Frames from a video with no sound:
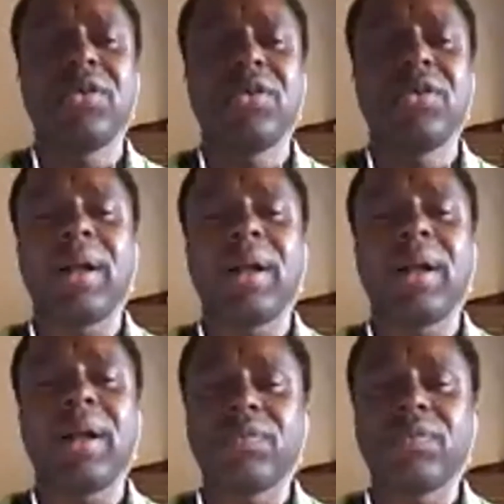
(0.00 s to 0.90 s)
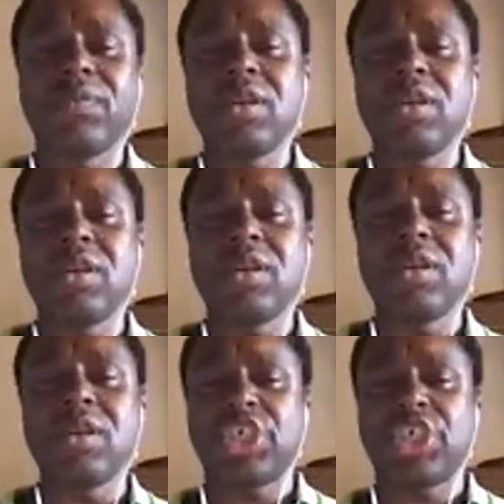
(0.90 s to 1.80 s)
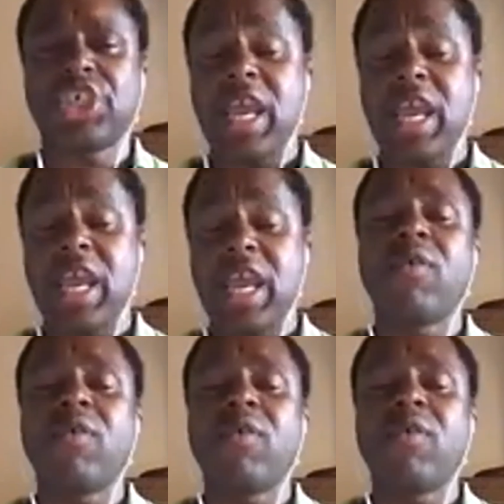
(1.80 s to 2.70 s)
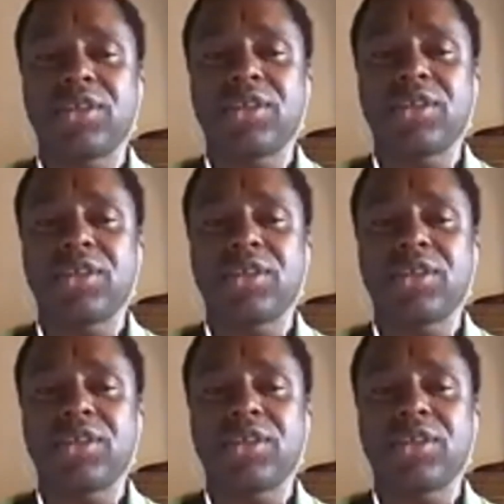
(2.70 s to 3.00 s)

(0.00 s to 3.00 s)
the shame of what I saw in these